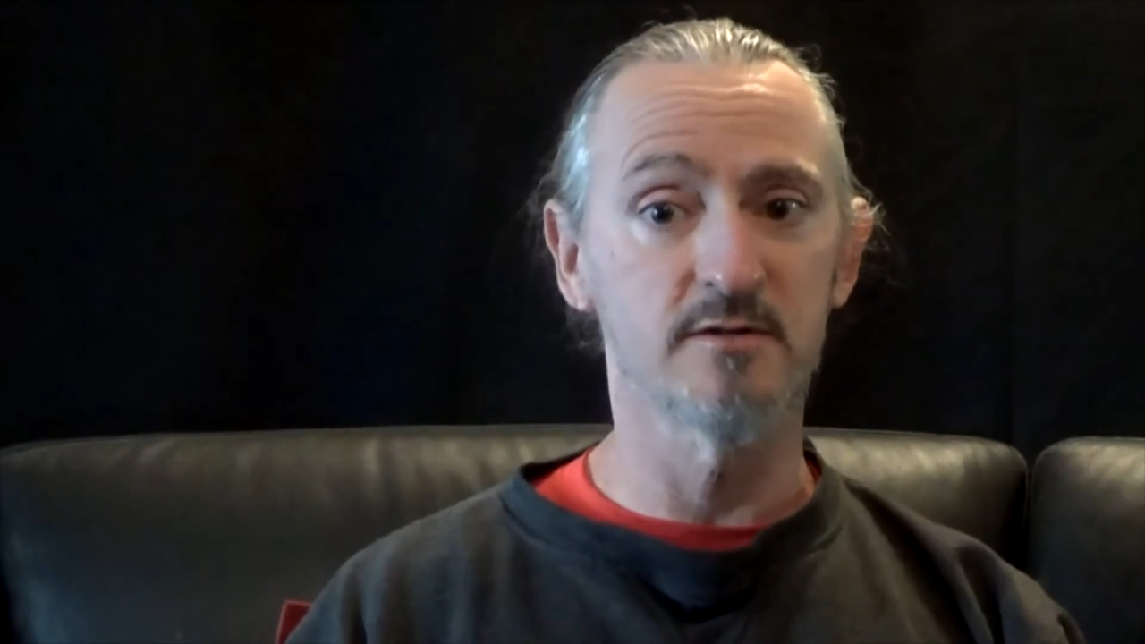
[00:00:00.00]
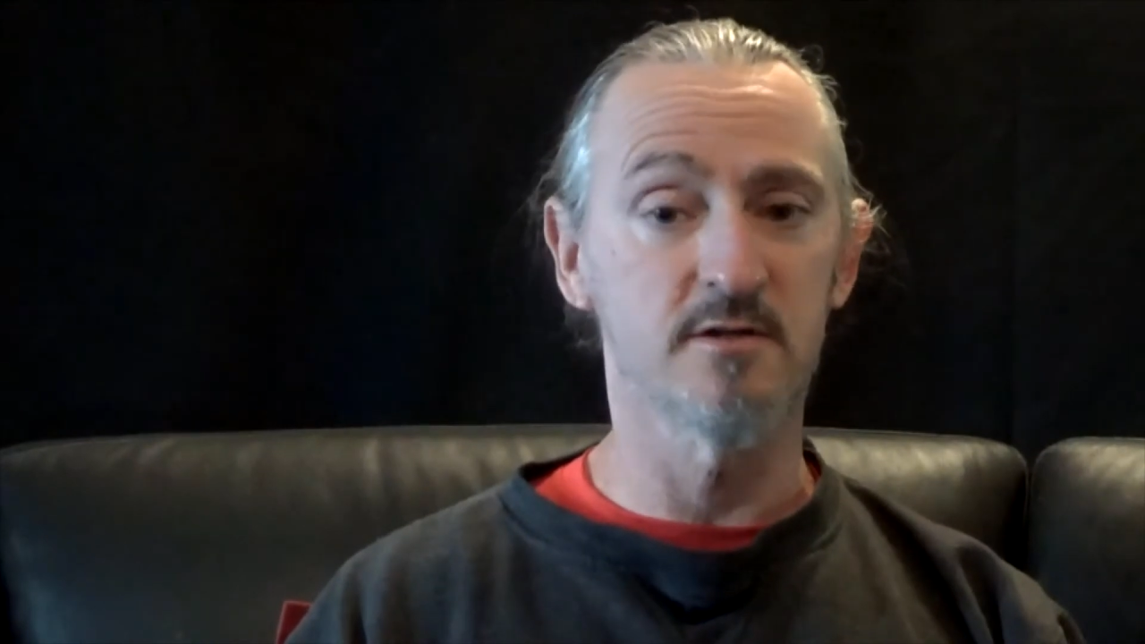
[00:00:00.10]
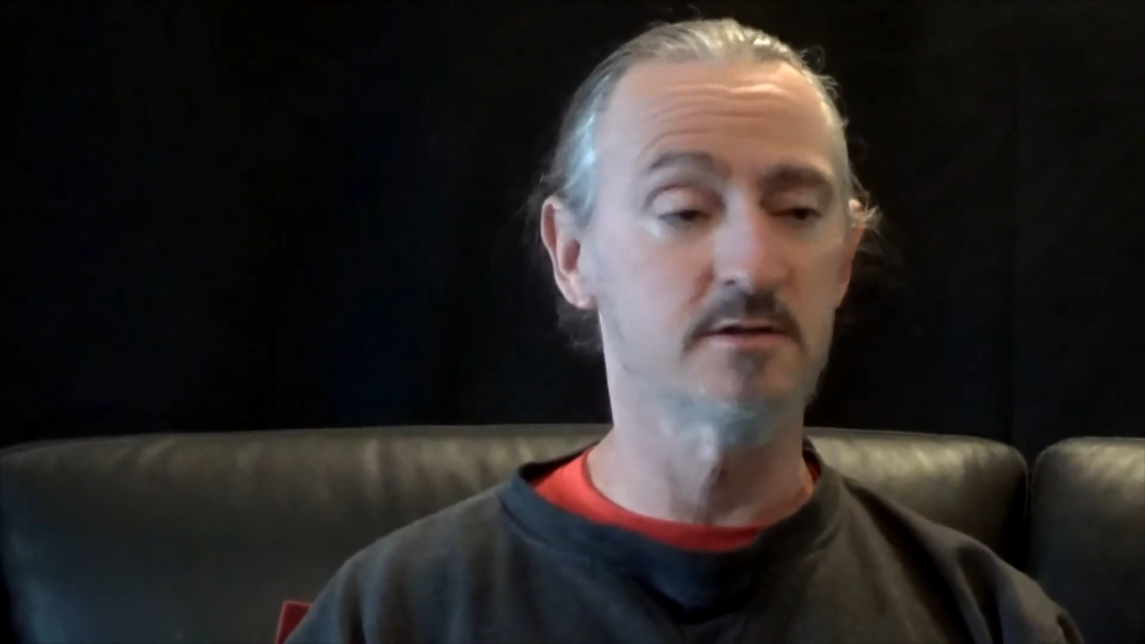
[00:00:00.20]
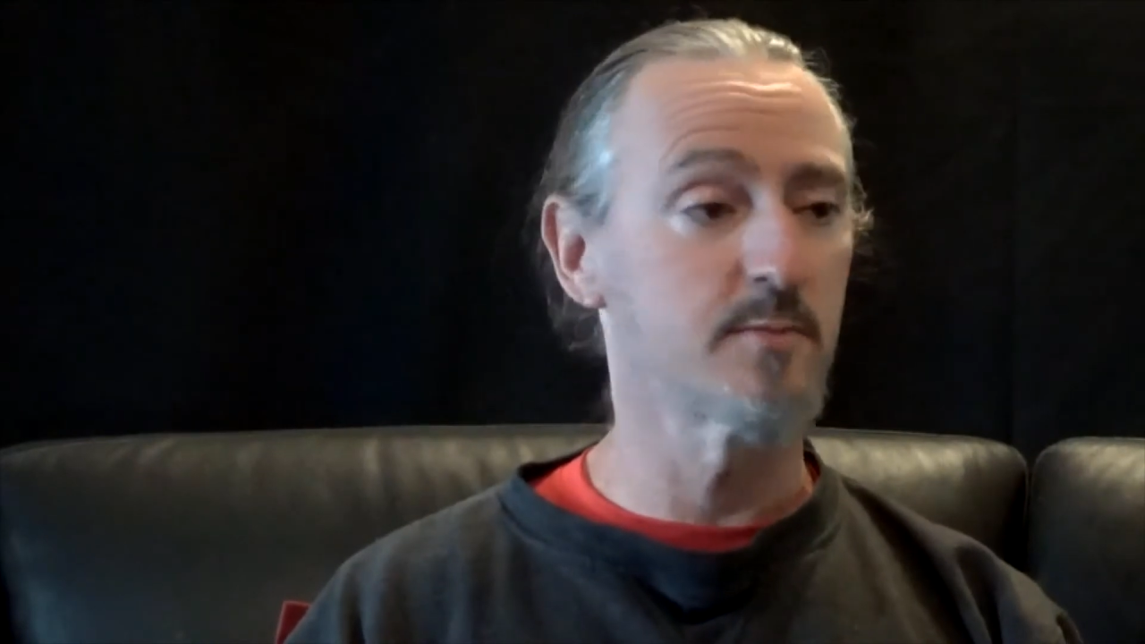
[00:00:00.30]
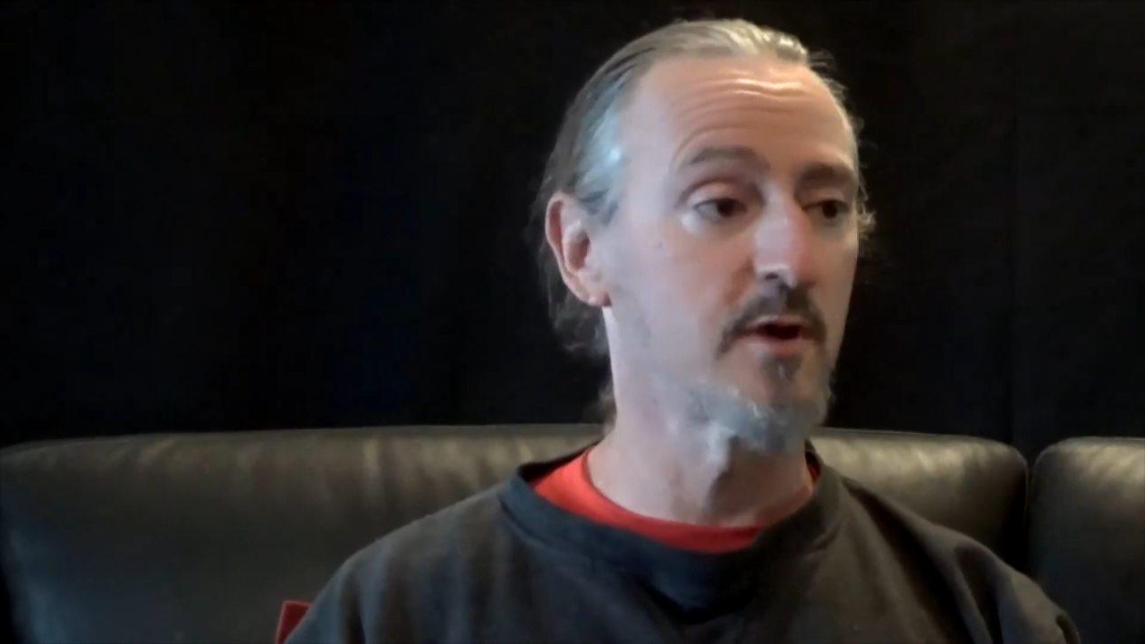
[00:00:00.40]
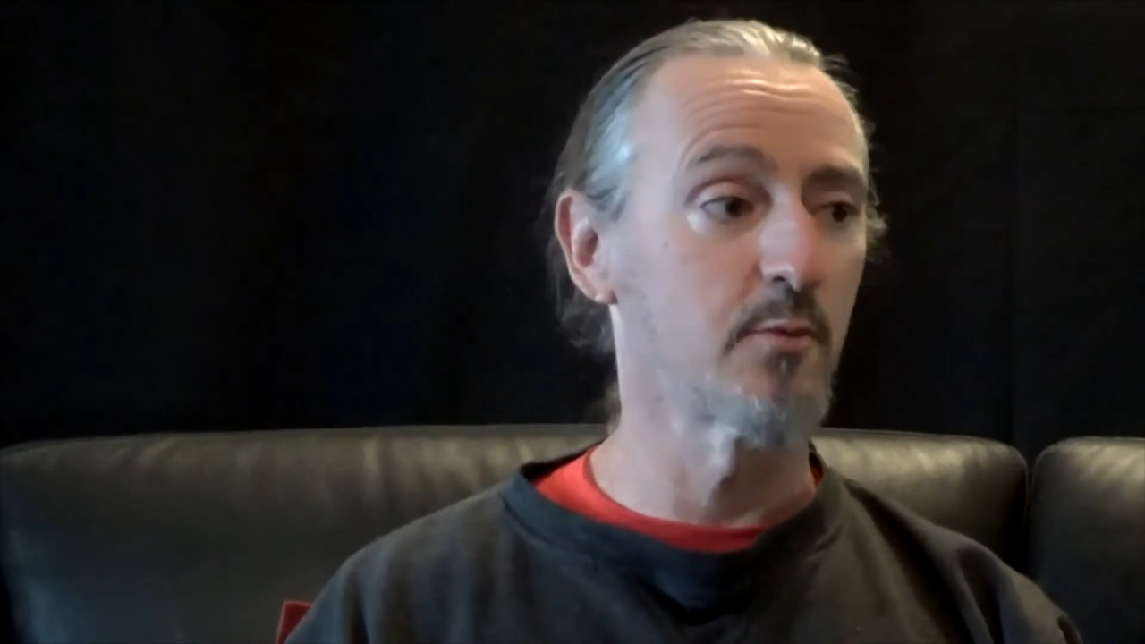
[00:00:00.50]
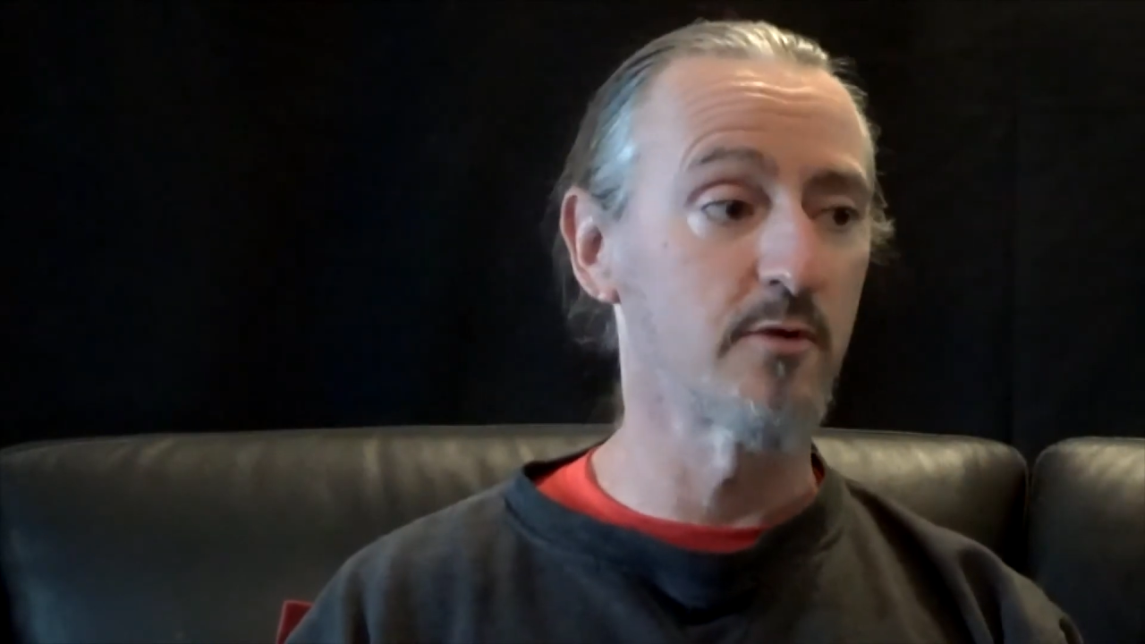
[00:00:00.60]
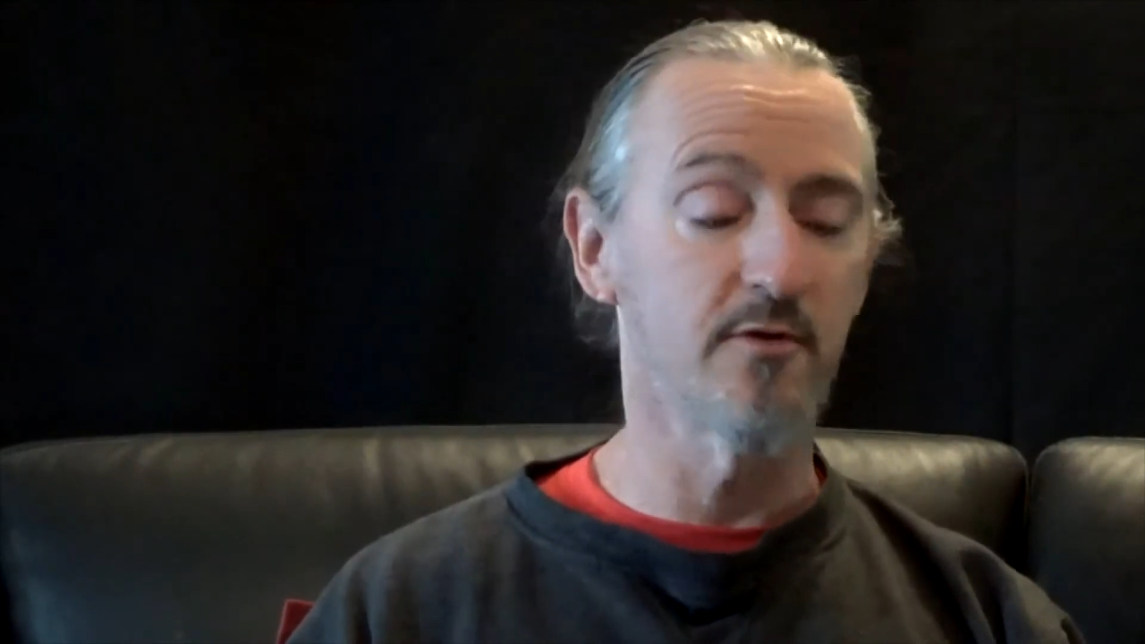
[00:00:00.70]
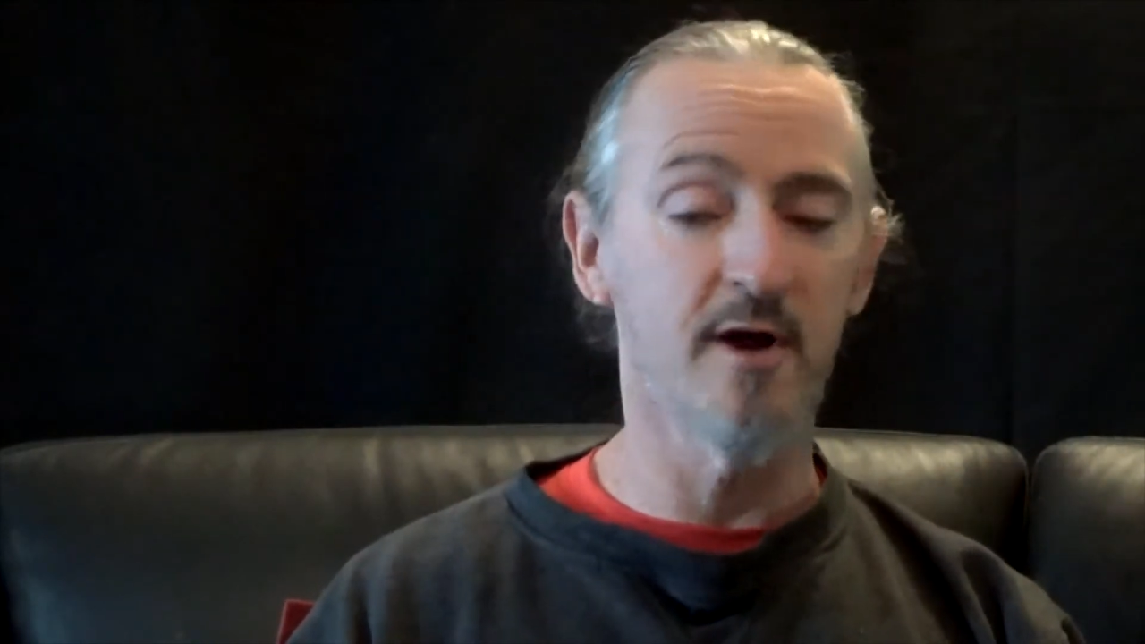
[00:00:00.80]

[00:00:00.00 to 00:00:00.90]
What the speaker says: It doesn't matter whether you're